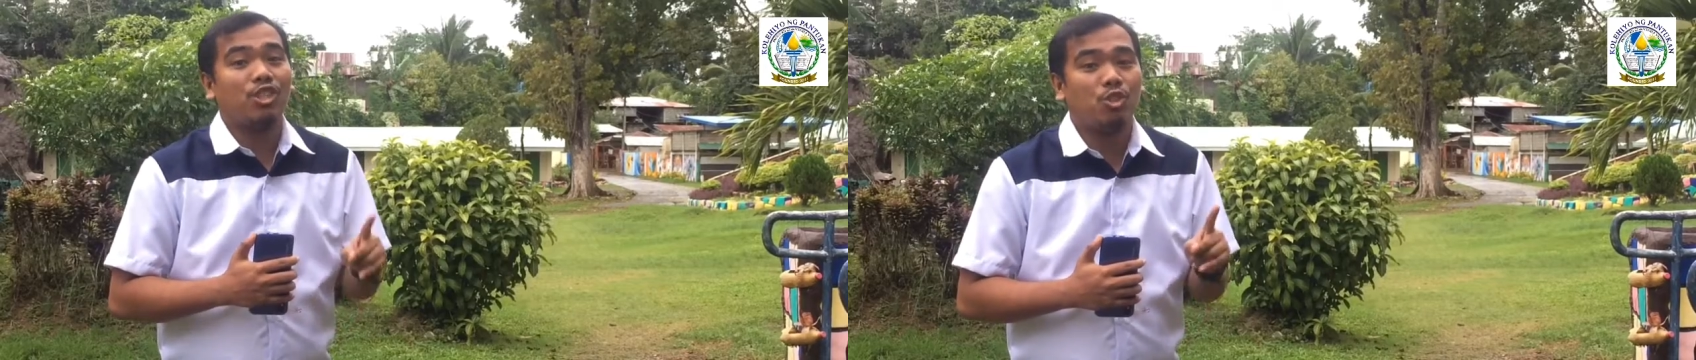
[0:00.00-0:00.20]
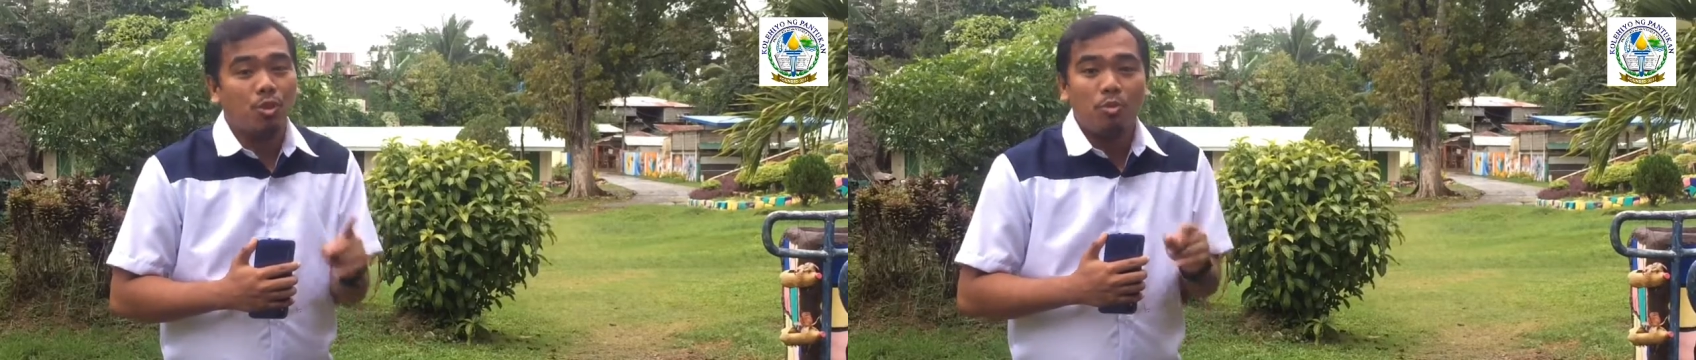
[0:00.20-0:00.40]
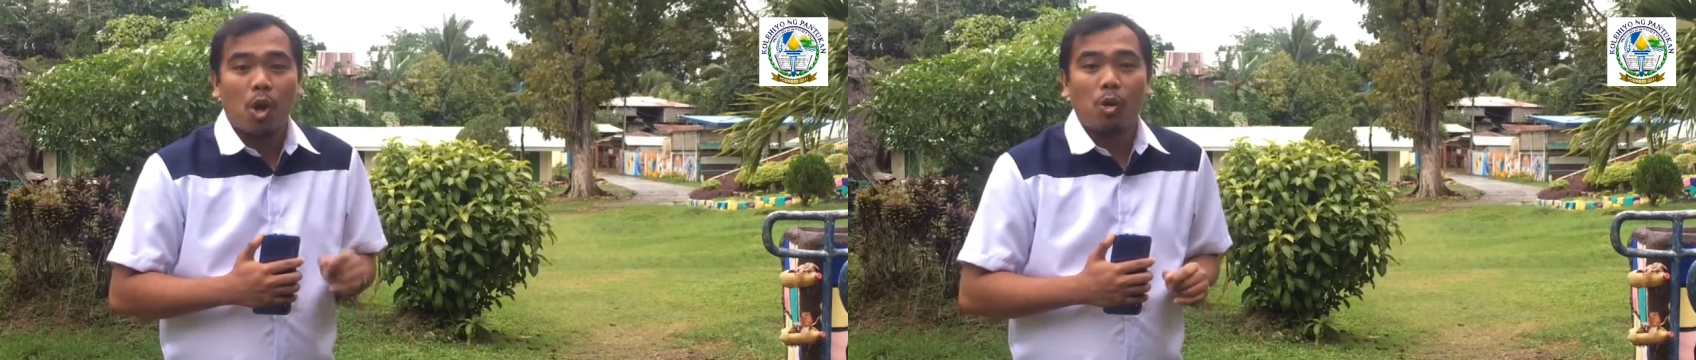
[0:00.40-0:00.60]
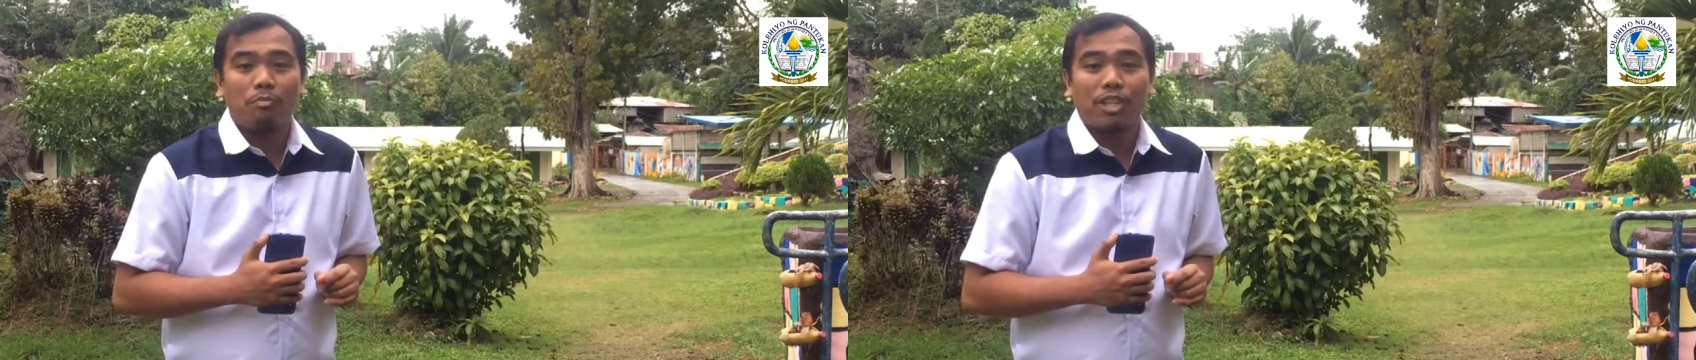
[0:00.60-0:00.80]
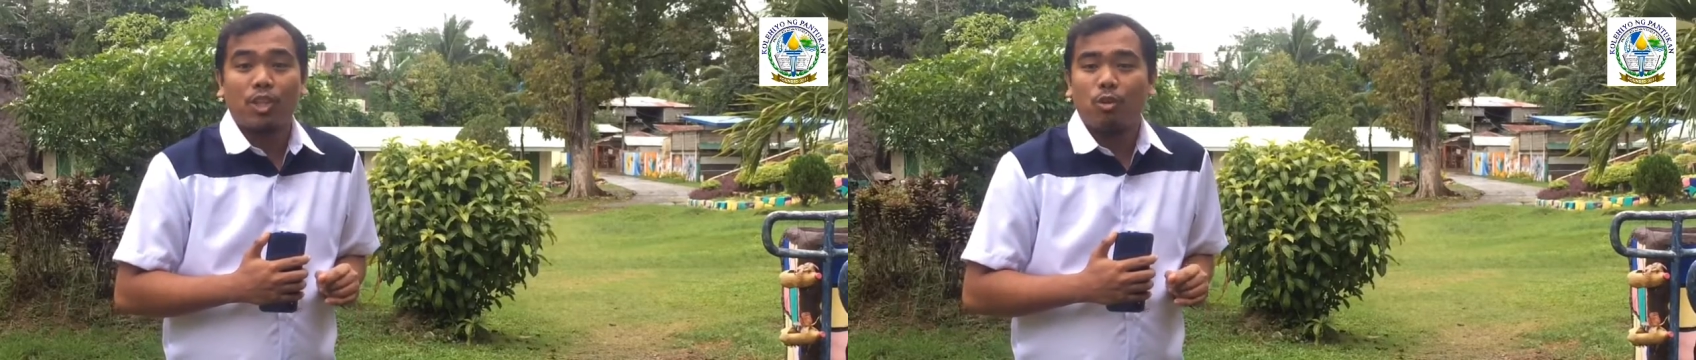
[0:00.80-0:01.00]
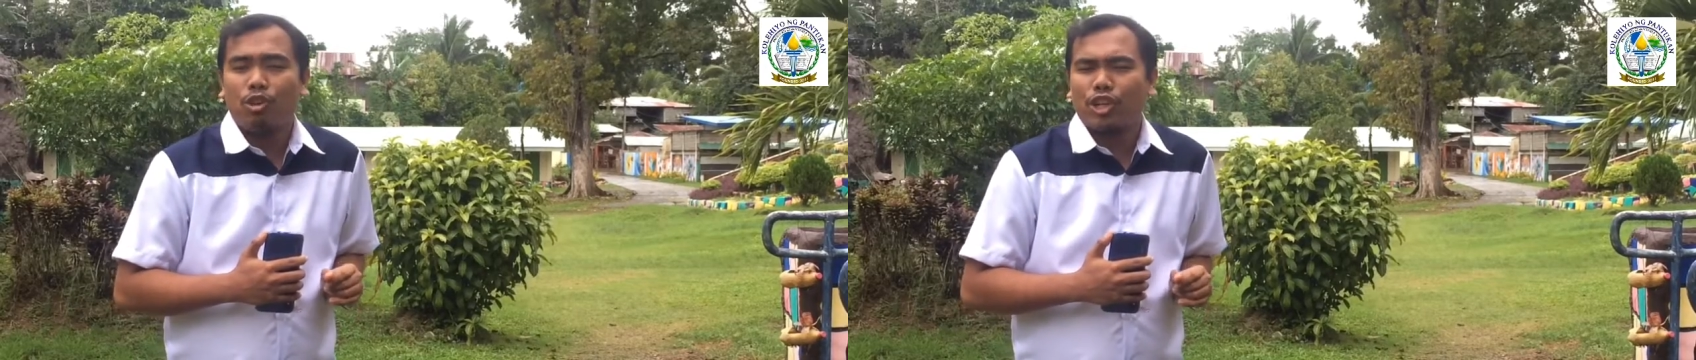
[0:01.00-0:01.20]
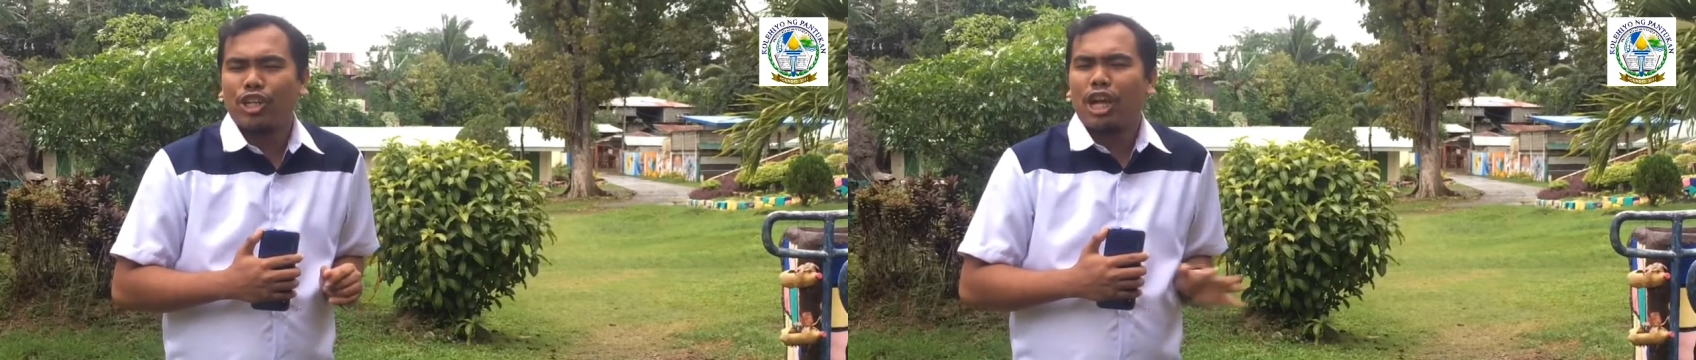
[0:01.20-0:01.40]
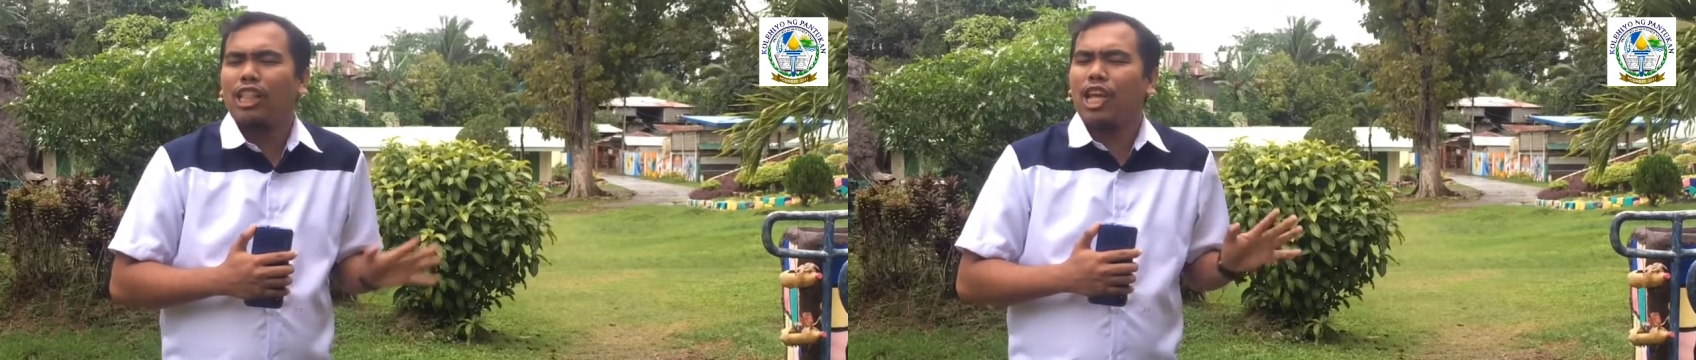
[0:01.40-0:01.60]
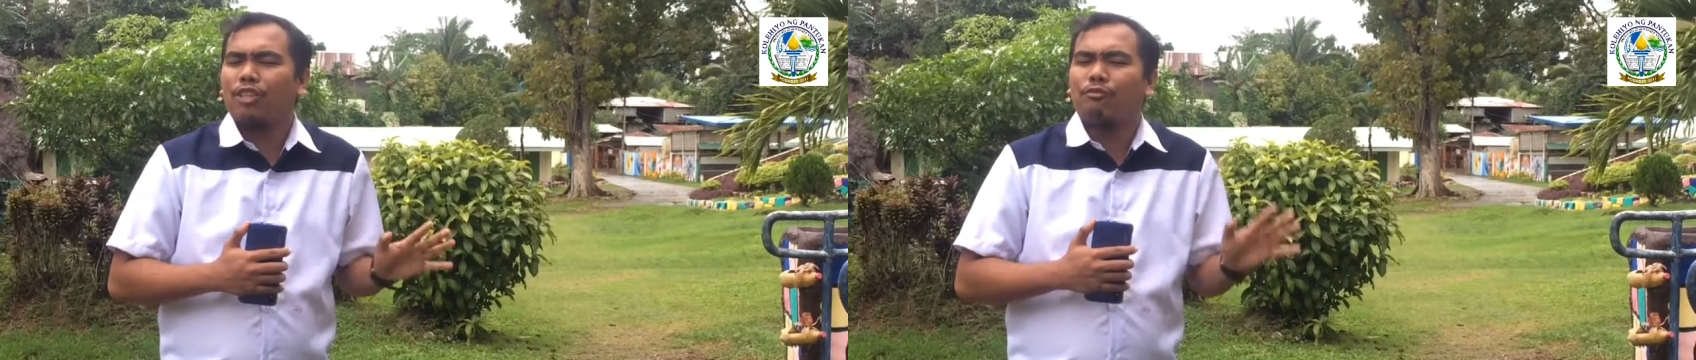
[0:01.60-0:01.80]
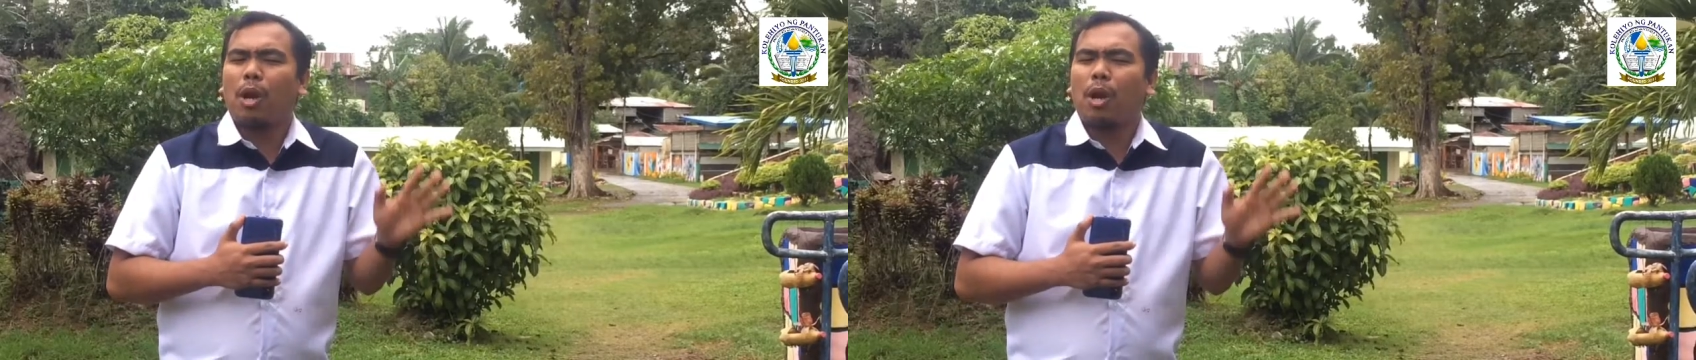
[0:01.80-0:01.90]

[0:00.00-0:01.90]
I do hope that you learned